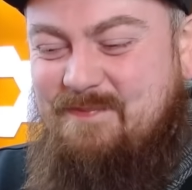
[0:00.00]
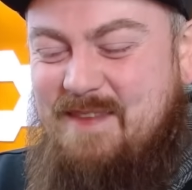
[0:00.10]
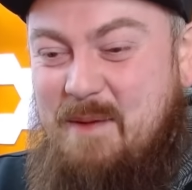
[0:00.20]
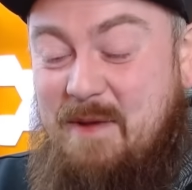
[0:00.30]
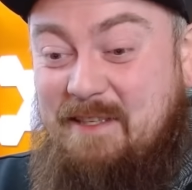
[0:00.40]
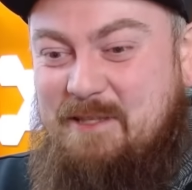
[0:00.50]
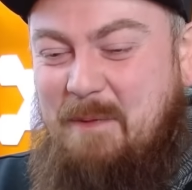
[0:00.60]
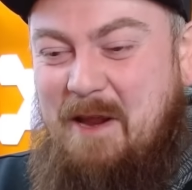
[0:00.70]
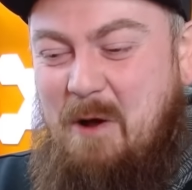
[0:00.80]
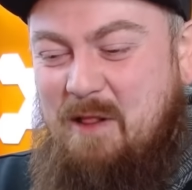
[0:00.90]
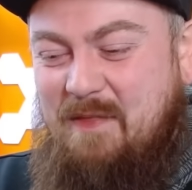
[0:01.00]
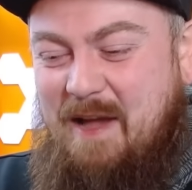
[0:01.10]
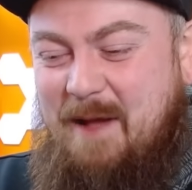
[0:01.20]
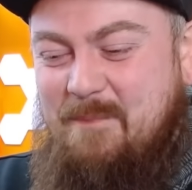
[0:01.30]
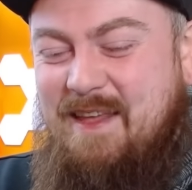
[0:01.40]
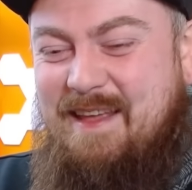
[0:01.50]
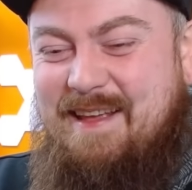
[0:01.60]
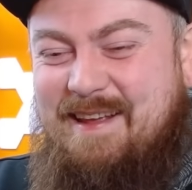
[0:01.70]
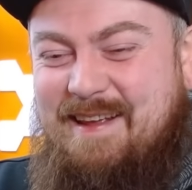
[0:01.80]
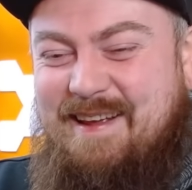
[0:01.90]
I mean, despite all of that,
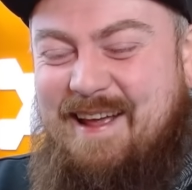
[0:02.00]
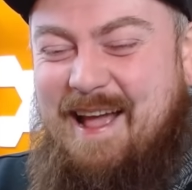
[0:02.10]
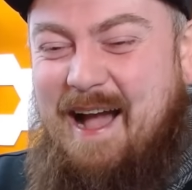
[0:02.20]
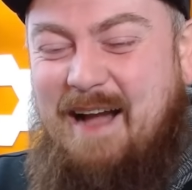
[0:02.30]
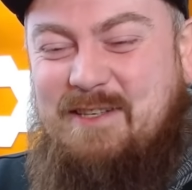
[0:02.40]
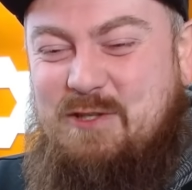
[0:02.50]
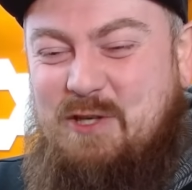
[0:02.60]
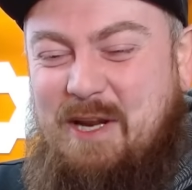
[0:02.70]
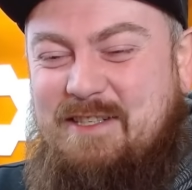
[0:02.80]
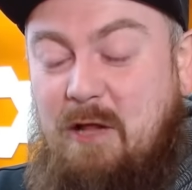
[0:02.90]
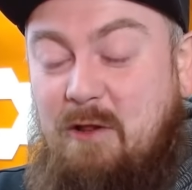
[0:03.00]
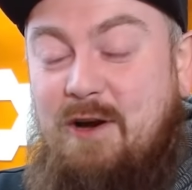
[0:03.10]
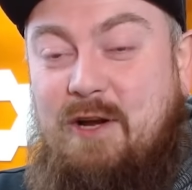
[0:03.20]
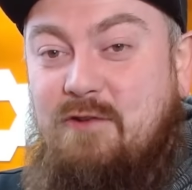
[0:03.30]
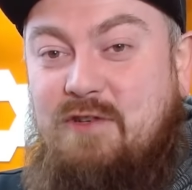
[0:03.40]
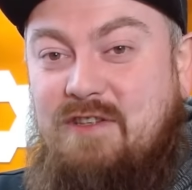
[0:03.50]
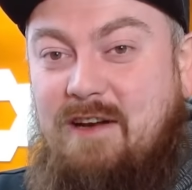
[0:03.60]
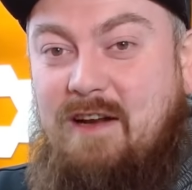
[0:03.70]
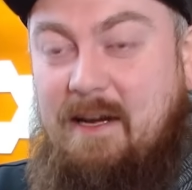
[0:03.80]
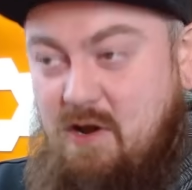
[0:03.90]
it hasn't changed. A lot of countries
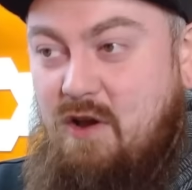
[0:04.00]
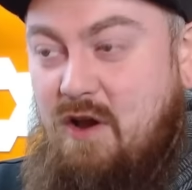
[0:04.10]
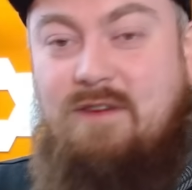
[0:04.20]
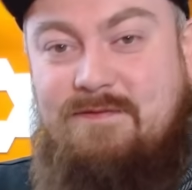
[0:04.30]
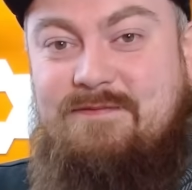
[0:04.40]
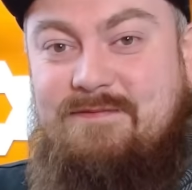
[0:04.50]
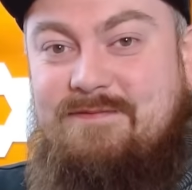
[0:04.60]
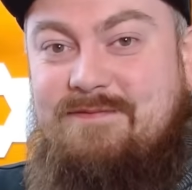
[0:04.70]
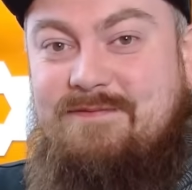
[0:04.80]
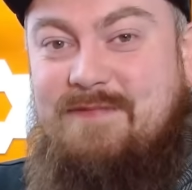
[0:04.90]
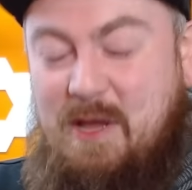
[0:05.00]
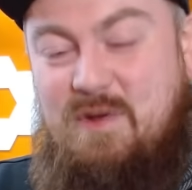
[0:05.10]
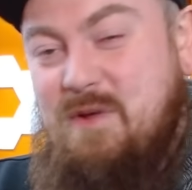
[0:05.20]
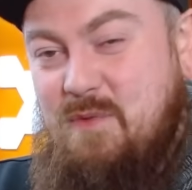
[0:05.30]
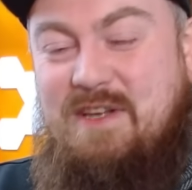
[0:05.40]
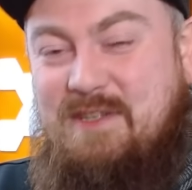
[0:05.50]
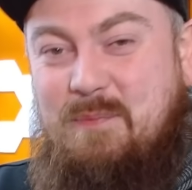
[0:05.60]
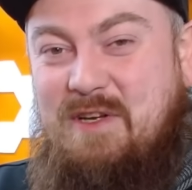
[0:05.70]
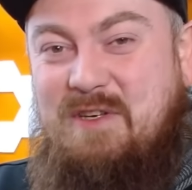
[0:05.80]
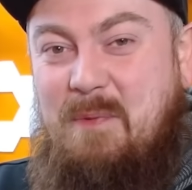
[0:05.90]
are like, no. Like, we
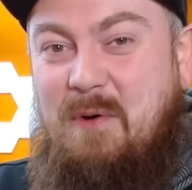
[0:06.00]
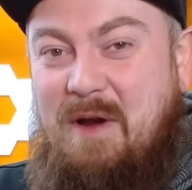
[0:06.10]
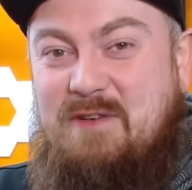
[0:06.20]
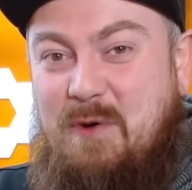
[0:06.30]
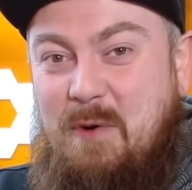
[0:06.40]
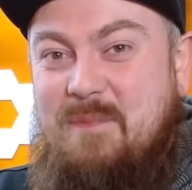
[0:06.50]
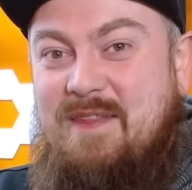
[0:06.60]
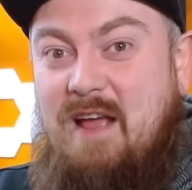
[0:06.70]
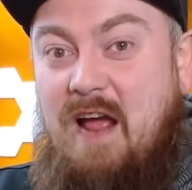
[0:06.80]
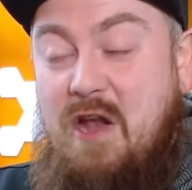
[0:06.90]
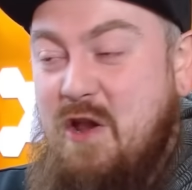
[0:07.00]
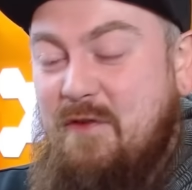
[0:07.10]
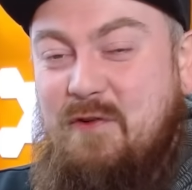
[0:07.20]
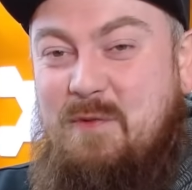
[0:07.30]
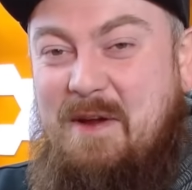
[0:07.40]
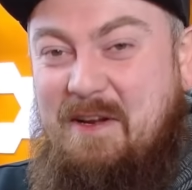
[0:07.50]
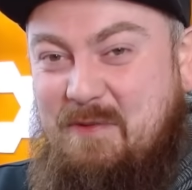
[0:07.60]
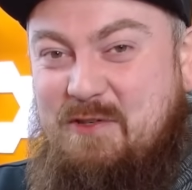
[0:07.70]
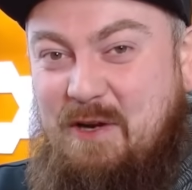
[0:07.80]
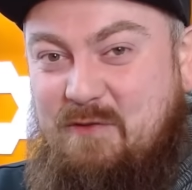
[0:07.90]
support Israel. And nothing will make
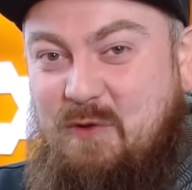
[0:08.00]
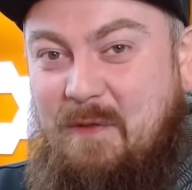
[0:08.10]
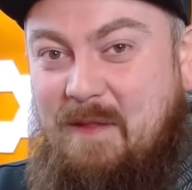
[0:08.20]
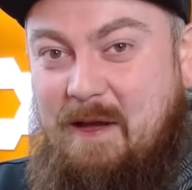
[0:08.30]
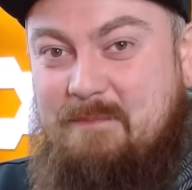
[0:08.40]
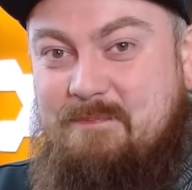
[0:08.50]
them shift on that.